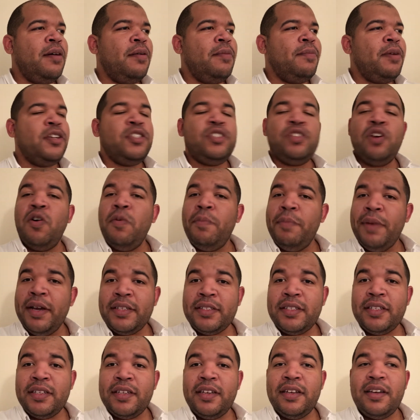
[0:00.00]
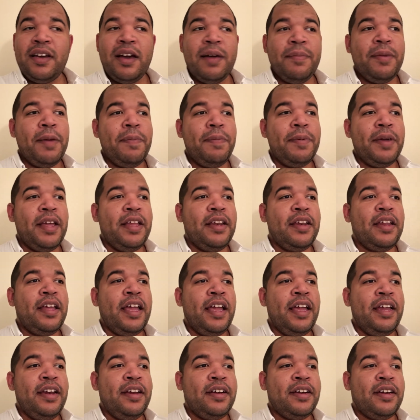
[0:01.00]
But Joe Mixon can come up
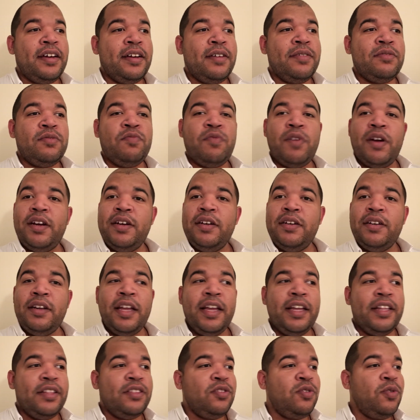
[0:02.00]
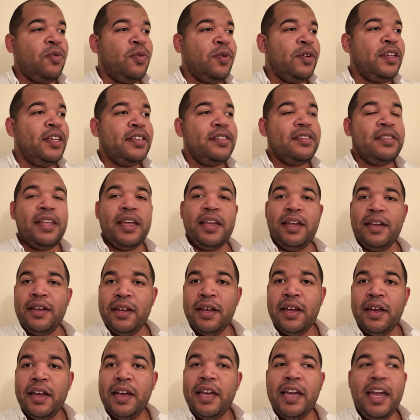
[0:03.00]
and run and do his
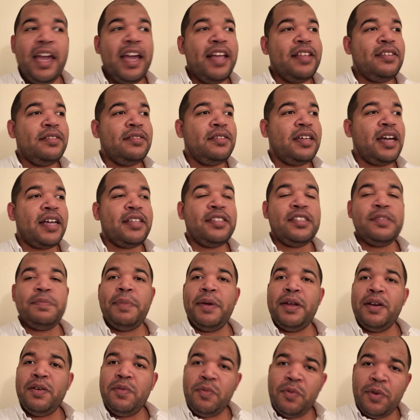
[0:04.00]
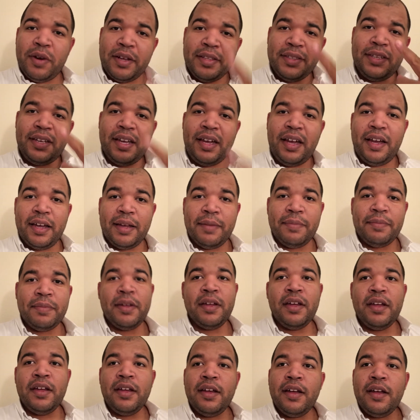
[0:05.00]
thing. He hasn't got suspended one time,
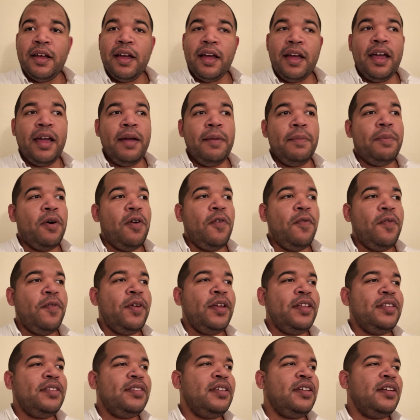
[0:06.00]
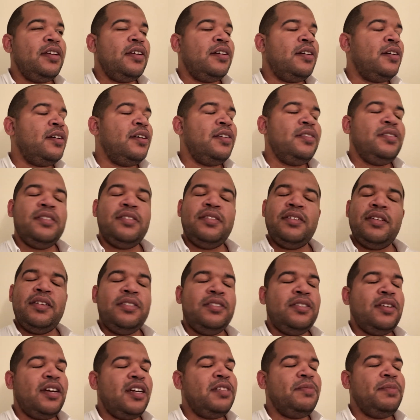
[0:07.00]
and both incident.
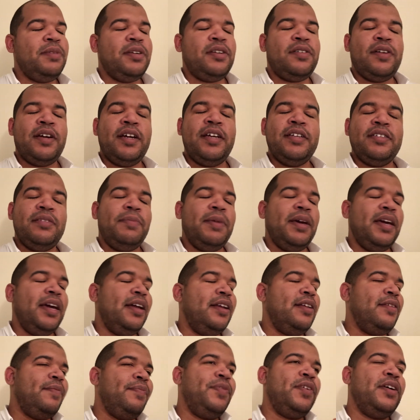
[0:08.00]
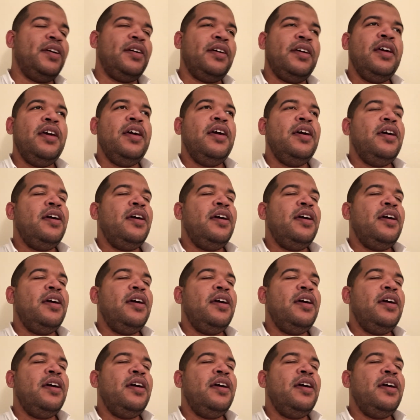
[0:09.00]
It drives me crazy, man. And